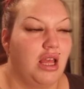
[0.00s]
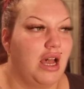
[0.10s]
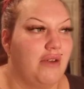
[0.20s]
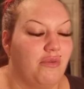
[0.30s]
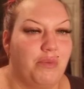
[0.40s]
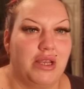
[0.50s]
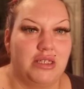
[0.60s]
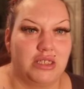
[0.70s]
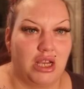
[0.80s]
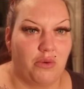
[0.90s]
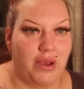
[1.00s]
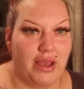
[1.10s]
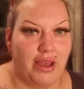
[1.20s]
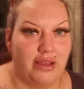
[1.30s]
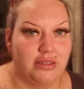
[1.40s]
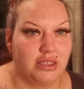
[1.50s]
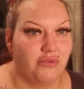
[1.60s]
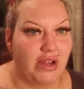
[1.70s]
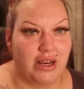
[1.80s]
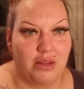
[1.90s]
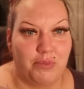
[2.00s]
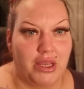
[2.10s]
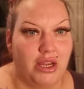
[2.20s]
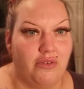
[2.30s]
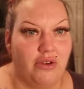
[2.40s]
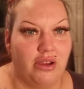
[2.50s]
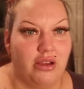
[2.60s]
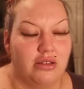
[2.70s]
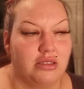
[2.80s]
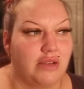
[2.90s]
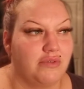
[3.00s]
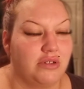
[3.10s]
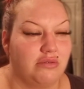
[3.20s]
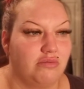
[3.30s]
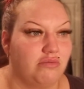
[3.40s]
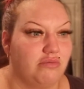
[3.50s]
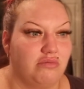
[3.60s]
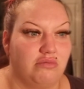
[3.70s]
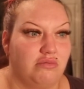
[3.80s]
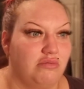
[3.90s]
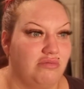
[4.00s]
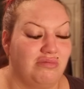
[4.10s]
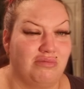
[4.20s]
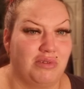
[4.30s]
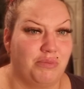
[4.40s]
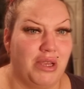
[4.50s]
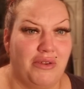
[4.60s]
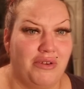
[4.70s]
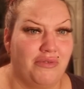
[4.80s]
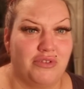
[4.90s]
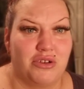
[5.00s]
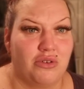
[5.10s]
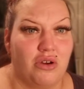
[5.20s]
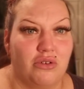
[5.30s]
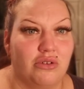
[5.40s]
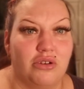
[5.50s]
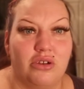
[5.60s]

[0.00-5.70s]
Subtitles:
having PCOS, irregular periods, having periods for too long.